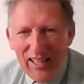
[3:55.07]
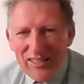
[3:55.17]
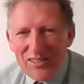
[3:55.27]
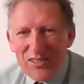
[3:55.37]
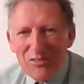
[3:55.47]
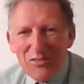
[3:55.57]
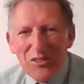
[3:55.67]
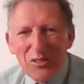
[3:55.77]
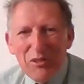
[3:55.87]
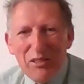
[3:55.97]
And so,
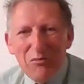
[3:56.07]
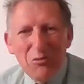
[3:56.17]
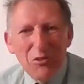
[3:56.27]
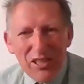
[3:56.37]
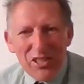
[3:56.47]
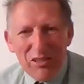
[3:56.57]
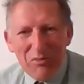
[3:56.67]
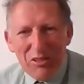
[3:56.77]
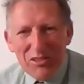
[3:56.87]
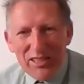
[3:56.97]
Lord, we
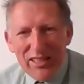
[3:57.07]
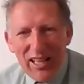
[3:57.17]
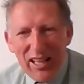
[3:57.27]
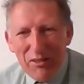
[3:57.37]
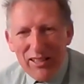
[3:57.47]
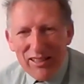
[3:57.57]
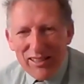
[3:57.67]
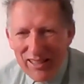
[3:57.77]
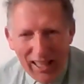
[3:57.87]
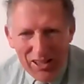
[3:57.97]
worship you today. We
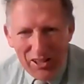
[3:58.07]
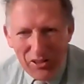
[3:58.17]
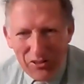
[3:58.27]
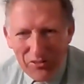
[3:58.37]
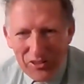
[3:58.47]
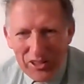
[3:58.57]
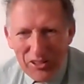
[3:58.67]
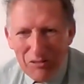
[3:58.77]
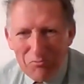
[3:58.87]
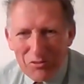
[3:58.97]
thank you for
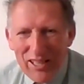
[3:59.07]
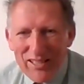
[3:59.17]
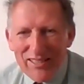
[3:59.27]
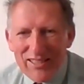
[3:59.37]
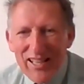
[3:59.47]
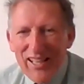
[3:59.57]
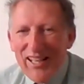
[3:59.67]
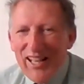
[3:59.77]
your presence.